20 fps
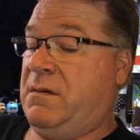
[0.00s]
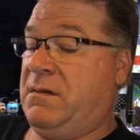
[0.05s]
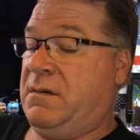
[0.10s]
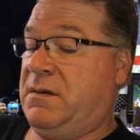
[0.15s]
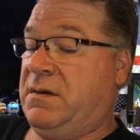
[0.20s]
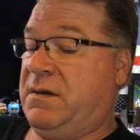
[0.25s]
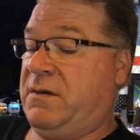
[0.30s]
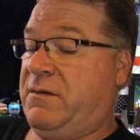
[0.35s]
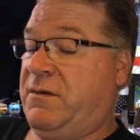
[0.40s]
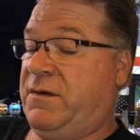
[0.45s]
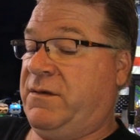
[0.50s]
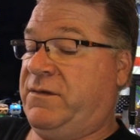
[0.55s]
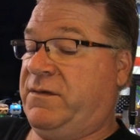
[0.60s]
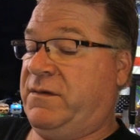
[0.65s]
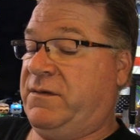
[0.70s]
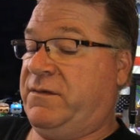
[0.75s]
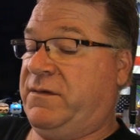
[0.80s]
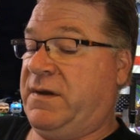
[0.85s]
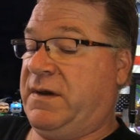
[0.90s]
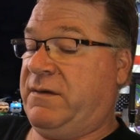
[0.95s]
and of course
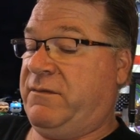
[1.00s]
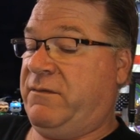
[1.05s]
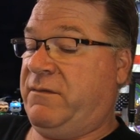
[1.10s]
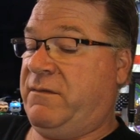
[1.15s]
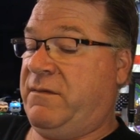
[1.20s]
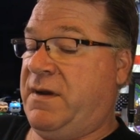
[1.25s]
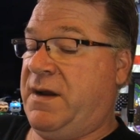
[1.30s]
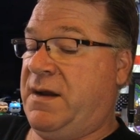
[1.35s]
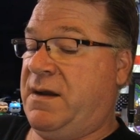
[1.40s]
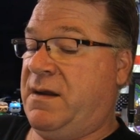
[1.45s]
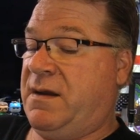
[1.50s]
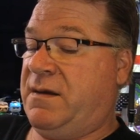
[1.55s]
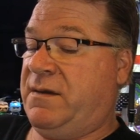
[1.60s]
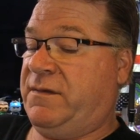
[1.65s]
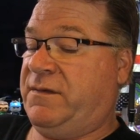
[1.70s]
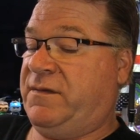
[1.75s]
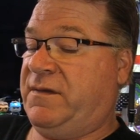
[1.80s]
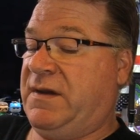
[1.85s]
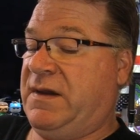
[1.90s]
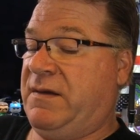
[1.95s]
there's like right on
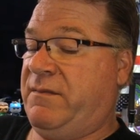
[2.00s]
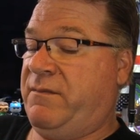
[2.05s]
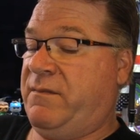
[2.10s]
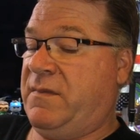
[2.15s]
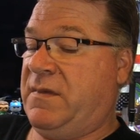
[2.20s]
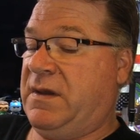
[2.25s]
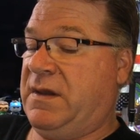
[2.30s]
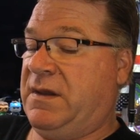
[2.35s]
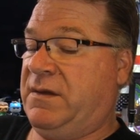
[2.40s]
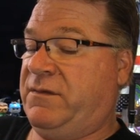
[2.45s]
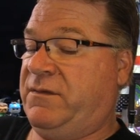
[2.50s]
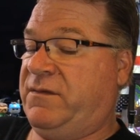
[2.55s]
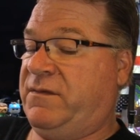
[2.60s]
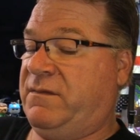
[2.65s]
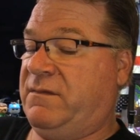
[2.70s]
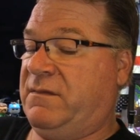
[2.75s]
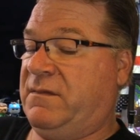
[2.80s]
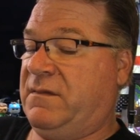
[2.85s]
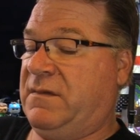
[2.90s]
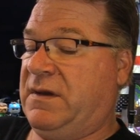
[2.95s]
the seam
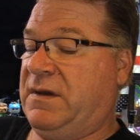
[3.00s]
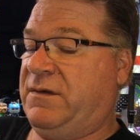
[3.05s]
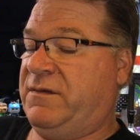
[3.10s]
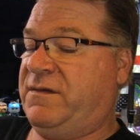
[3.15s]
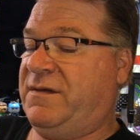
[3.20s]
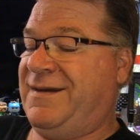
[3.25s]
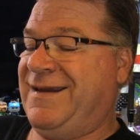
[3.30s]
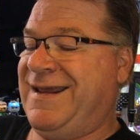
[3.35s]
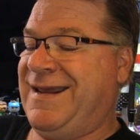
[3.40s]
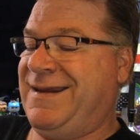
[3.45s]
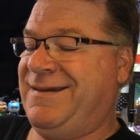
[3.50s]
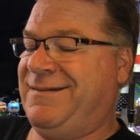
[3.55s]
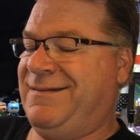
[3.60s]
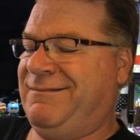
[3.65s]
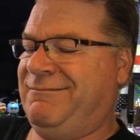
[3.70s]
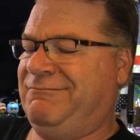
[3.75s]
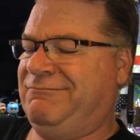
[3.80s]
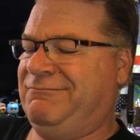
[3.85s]
ins insinate